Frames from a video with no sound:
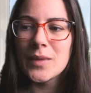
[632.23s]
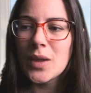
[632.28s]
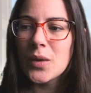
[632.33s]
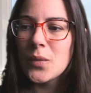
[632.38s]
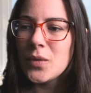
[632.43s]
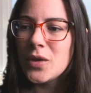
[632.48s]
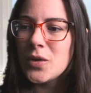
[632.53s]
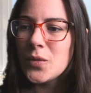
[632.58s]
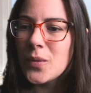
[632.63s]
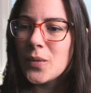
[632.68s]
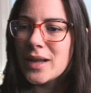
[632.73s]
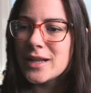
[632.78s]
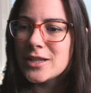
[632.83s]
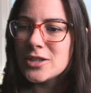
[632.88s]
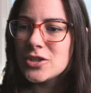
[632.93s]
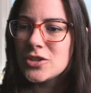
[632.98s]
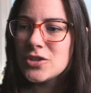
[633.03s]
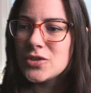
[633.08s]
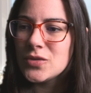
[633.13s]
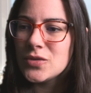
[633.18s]
We
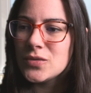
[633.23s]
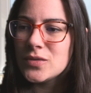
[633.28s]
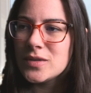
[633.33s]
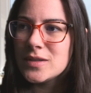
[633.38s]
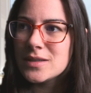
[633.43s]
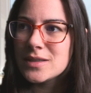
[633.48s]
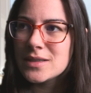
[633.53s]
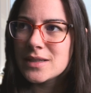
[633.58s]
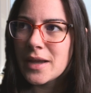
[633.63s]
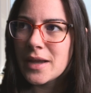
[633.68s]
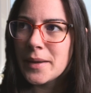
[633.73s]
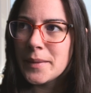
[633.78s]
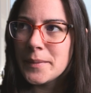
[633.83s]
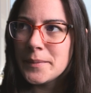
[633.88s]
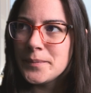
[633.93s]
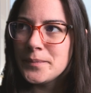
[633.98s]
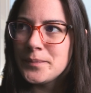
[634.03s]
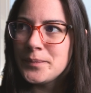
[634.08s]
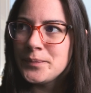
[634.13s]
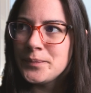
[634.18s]
went to
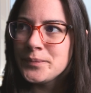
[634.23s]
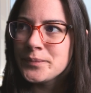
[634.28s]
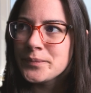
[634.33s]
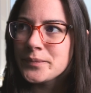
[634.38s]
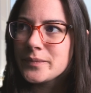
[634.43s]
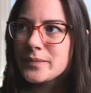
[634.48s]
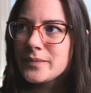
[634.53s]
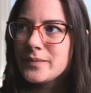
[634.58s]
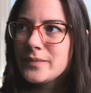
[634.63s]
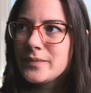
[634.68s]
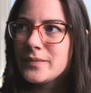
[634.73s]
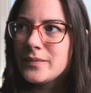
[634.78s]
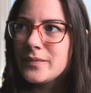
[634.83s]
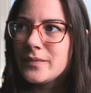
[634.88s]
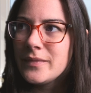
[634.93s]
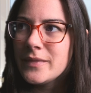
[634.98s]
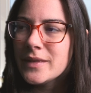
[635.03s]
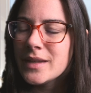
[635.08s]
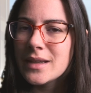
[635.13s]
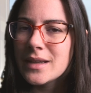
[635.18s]
some,
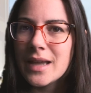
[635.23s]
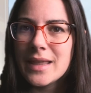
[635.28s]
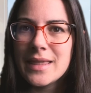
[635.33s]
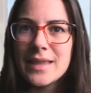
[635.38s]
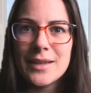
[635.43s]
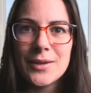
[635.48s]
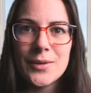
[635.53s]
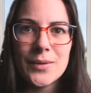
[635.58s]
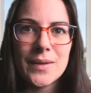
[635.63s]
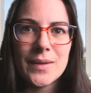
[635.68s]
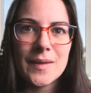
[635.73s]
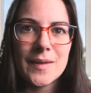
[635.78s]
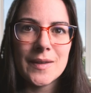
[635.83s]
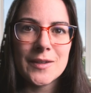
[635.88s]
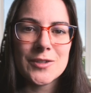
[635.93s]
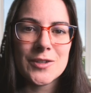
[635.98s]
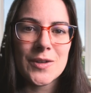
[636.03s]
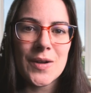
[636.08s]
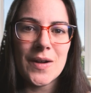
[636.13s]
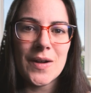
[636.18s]
I think
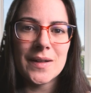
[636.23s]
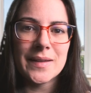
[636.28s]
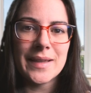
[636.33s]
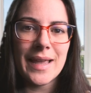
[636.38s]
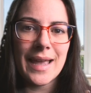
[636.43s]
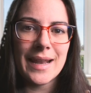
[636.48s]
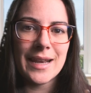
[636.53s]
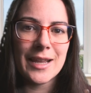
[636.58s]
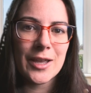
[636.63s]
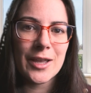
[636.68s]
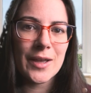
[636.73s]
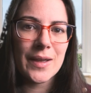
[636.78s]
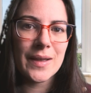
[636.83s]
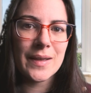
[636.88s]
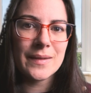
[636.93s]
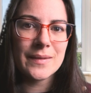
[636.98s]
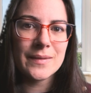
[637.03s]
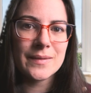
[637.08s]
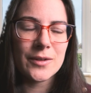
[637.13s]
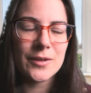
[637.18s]
it's called
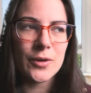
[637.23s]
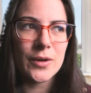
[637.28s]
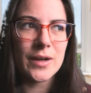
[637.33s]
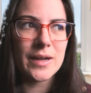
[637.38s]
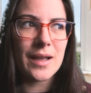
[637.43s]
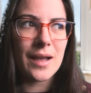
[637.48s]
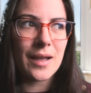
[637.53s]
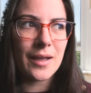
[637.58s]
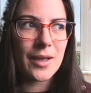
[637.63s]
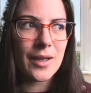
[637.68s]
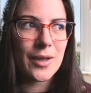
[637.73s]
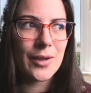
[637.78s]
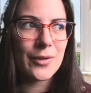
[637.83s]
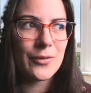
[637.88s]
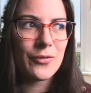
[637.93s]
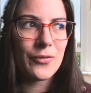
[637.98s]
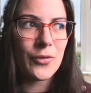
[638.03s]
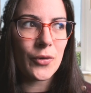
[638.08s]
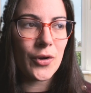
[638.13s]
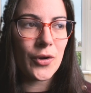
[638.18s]
Anaga or
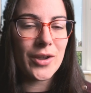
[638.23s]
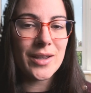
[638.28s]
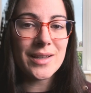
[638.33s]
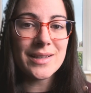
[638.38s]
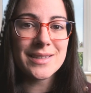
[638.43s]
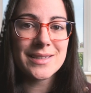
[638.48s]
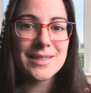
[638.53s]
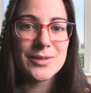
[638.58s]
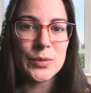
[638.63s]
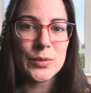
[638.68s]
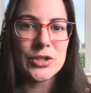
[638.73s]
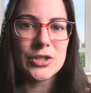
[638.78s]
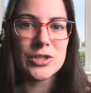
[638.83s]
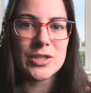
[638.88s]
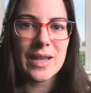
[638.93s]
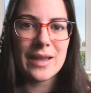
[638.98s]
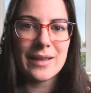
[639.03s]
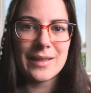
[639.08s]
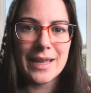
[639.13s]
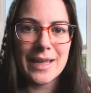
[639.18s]
Anaga Forest, which
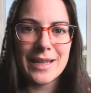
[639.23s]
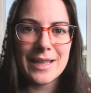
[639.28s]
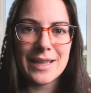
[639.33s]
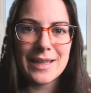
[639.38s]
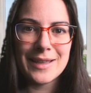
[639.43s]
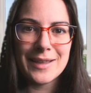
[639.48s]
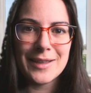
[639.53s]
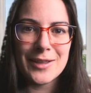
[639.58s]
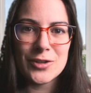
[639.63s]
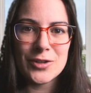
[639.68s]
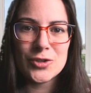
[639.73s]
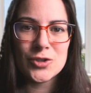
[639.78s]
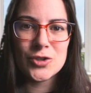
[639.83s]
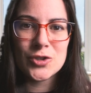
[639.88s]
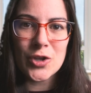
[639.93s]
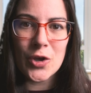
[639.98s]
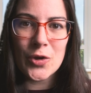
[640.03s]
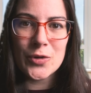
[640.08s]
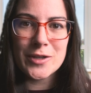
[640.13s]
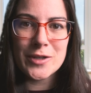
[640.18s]
is like
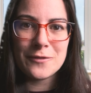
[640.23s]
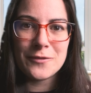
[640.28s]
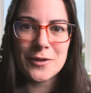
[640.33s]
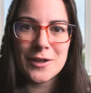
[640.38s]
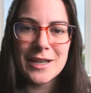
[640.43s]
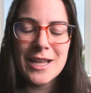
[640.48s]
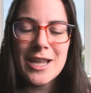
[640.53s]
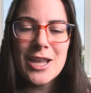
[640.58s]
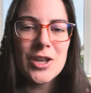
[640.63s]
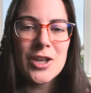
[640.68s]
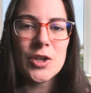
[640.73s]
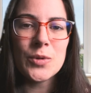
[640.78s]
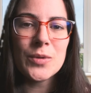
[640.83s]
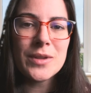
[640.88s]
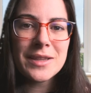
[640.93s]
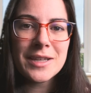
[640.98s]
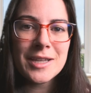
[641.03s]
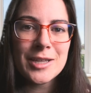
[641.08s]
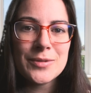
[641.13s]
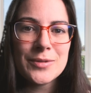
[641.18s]
so different. You
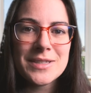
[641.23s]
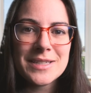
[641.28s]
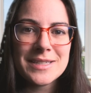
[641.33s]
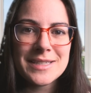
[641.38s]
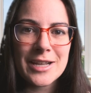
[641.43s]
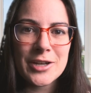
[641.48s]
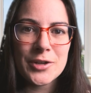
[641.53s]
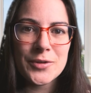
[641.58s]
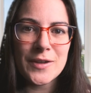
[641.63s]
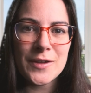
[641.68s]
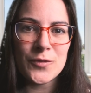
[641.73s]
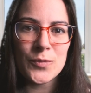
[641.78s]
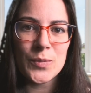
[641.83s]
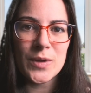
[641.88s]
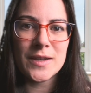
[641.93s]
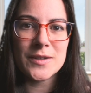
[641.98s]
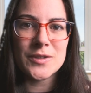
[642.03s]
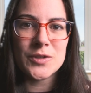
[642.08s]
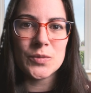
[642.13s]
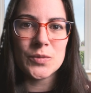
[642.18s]
wouldn't think it was in Tenerife
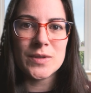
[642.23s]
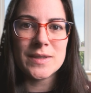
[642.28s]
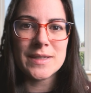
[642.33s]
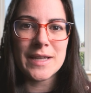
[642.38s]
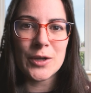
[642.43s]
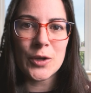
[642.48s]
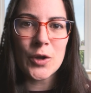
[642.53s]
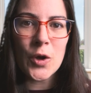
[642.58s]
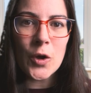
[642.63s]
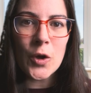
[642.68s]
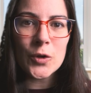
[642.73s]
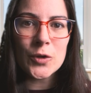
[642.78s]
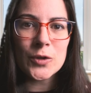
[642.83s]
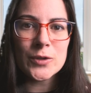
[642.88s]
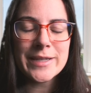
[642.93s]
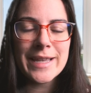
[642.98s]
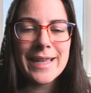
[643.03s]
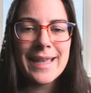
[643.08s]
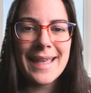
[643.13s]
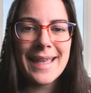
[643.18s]
because it was like
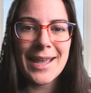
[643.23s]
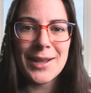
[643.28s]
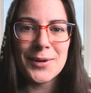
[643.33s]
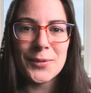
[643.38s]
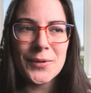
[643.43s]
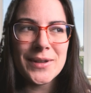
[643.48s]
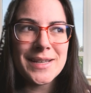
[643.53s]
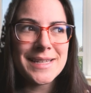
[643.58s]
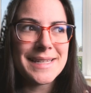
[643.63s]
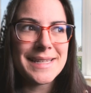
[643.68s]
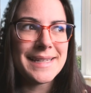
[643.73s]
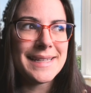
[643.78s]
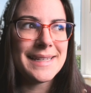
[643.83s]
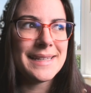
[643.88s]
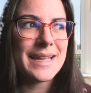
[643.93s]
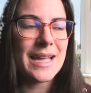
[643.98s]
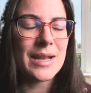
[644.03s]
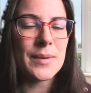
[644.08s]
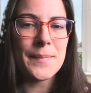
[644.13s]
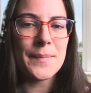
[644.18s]
cold and
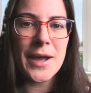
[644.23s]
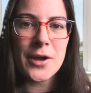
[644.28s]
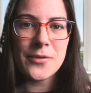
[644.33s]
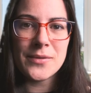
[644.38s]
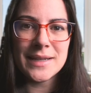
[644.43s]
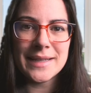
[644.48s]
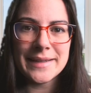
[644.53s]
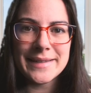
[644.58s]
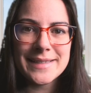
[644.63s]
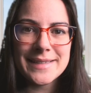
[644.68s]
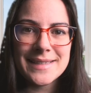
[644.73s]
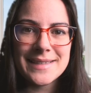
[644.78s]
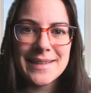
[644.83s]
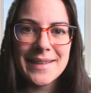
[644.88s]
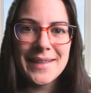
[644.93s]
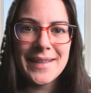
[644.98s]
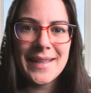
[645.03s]
windy and mountainous.